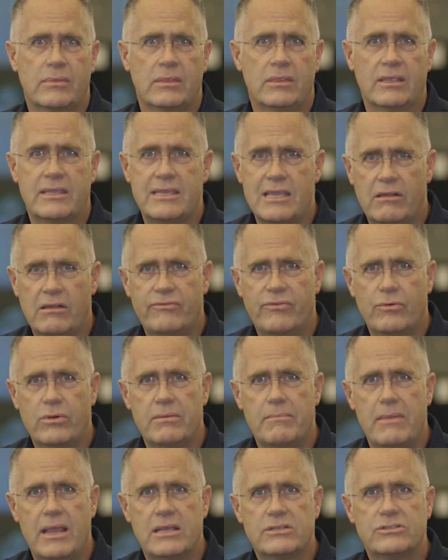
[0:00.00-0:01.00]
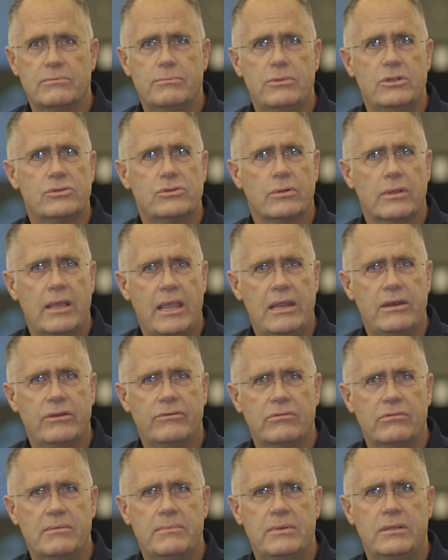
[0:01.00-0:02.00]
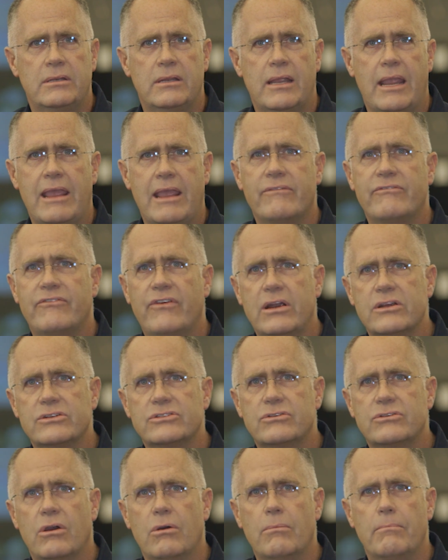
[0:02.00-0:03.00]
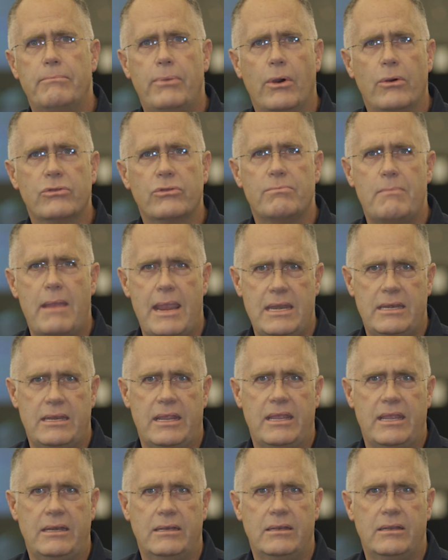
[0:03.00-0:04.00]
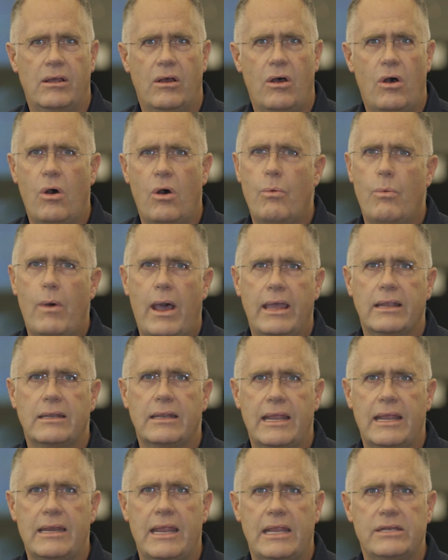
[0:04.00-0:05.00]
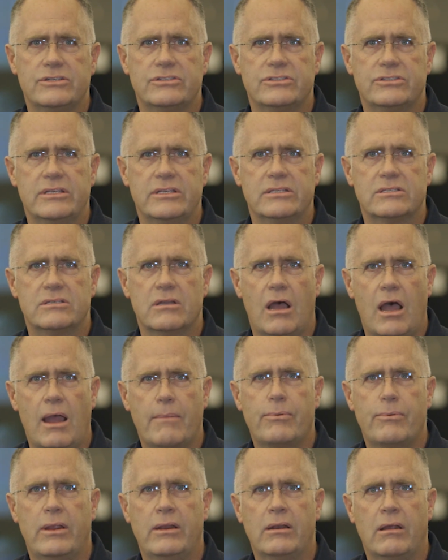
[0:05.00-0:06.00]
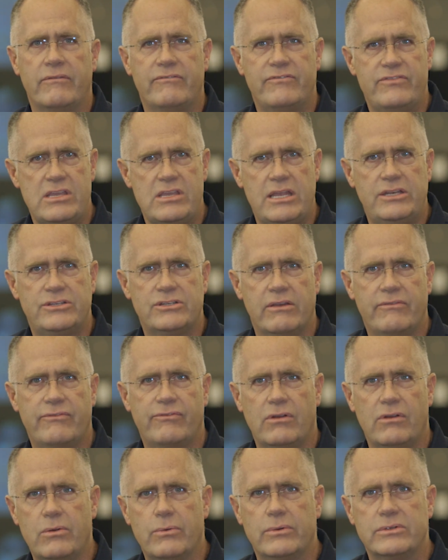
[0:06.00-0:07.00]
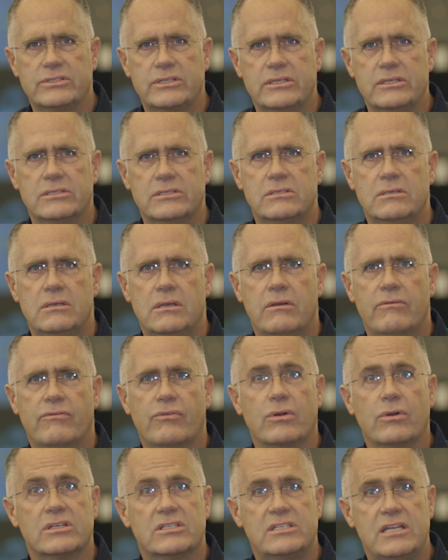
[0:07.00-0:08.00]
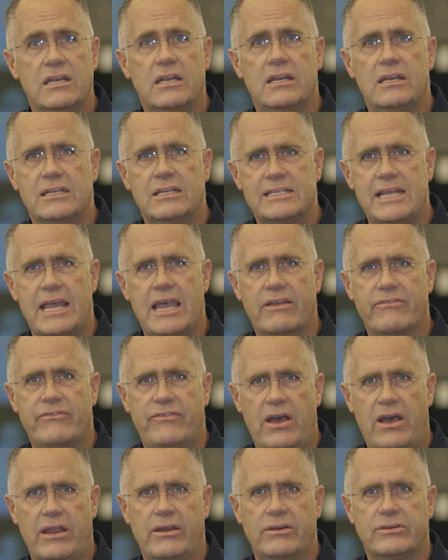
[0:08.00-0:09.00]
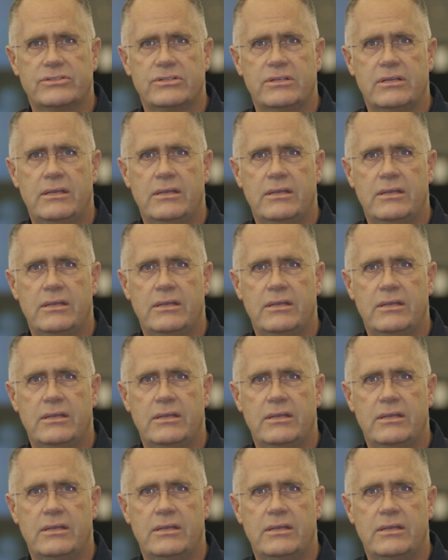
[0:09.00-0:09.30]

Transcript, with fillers: The California Master Mutual Aid Agreement and FireScope both mandate all wildland agencies to operate on VHF frequencies for extended attack fires.